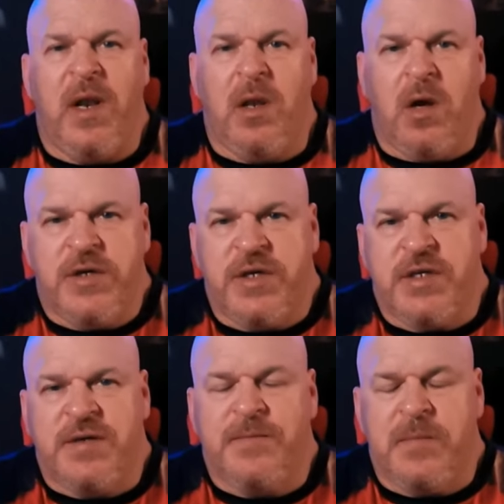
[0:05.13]
it
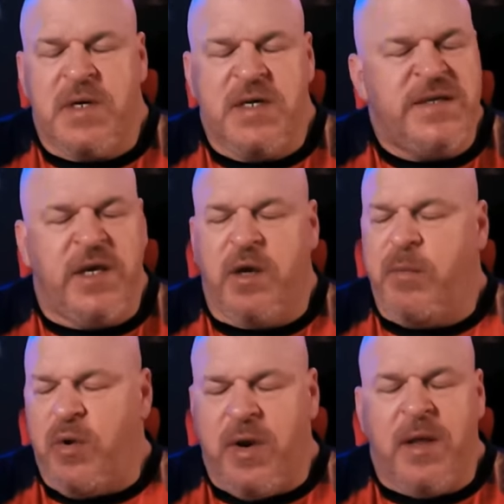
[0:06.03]
launches is the
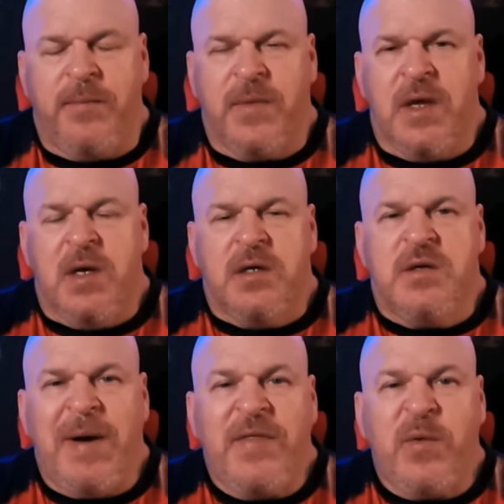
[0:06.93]
community.
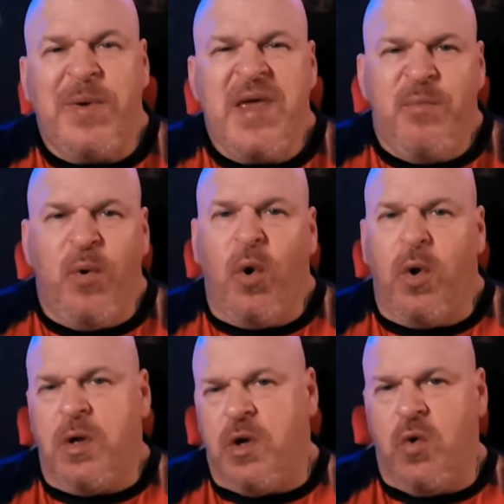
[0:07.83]
It's about the
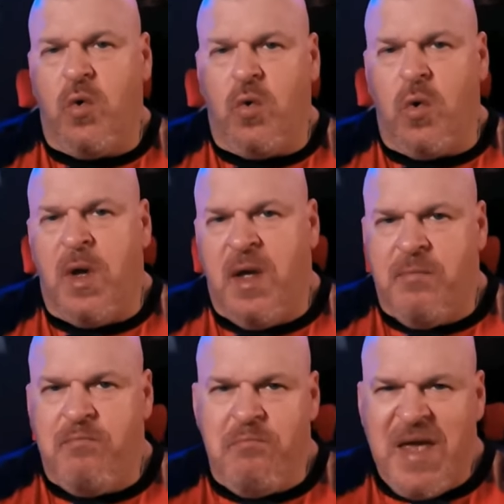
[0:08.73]
people who
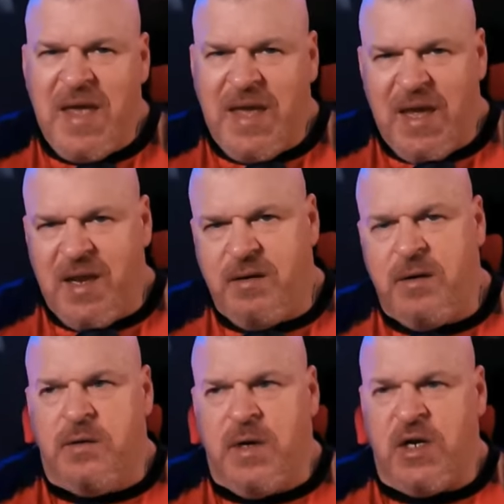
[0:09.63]
make it
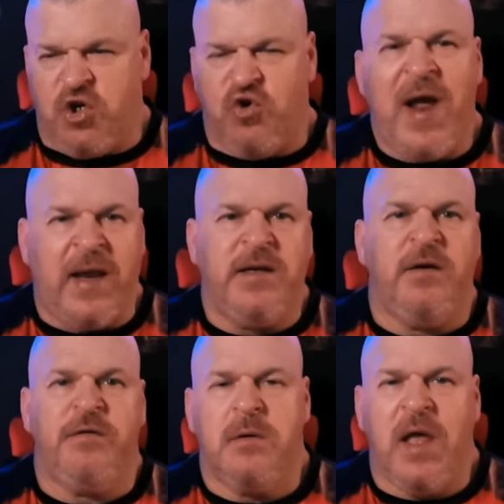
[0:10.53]

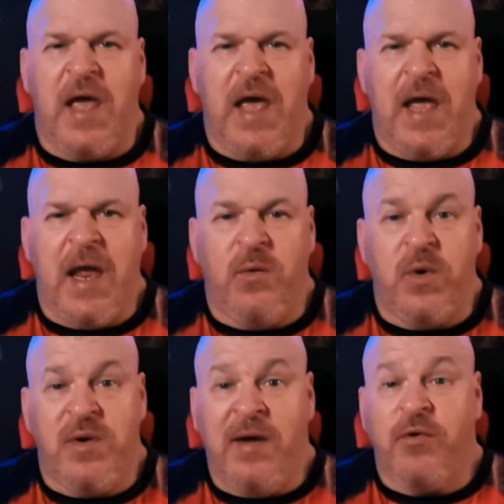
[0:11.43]
attractive. And
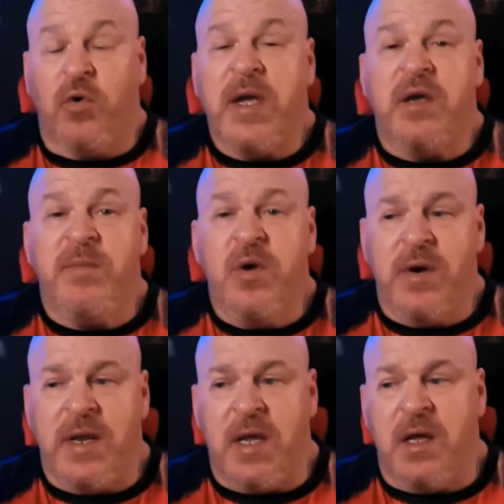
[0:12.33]
when you have a great
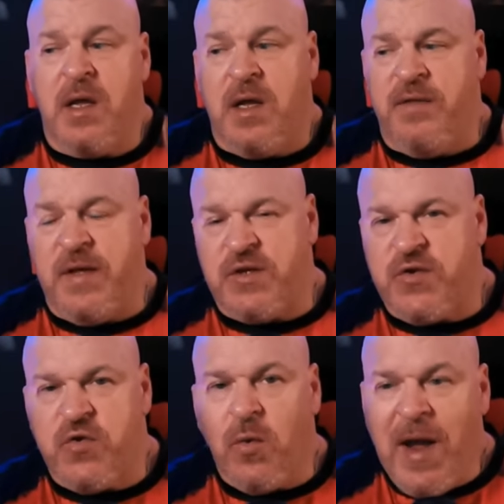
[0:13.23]
community that's
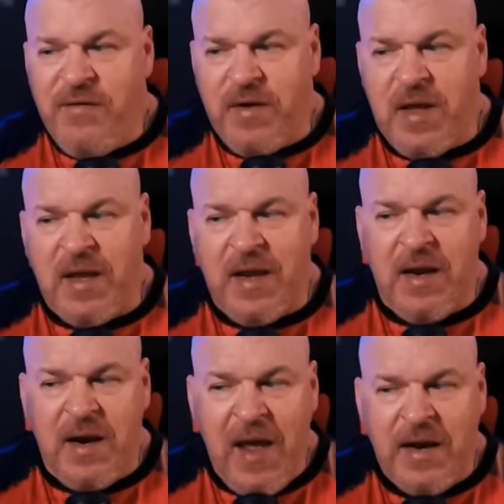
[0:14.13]
thriving
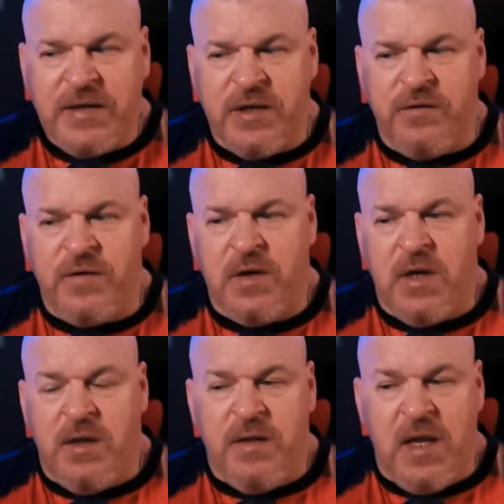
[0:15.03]
and active,
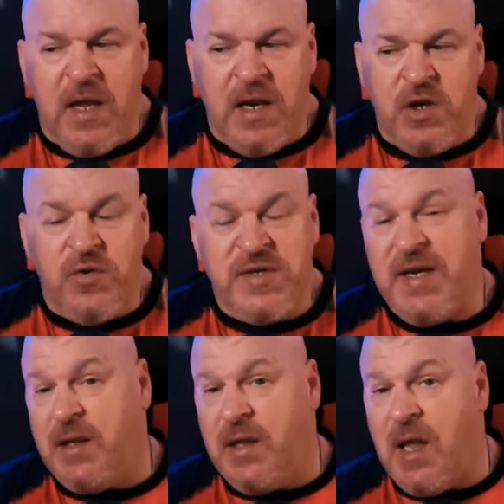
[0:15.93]
then you see
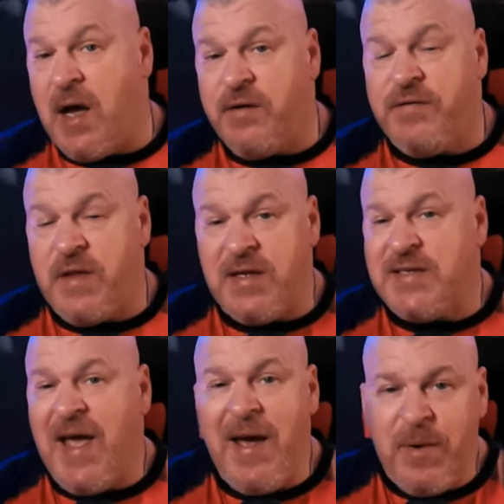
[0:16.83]
a lot of things
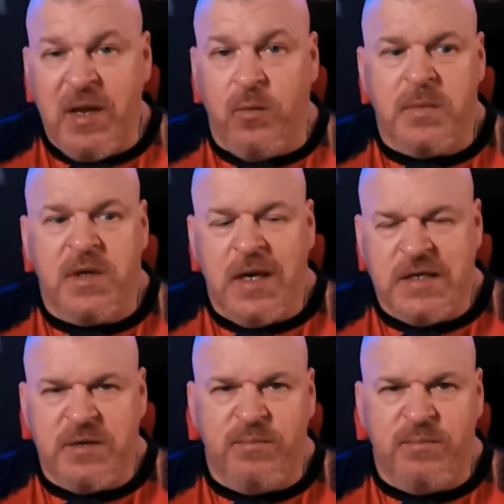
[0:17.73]
happening. Case in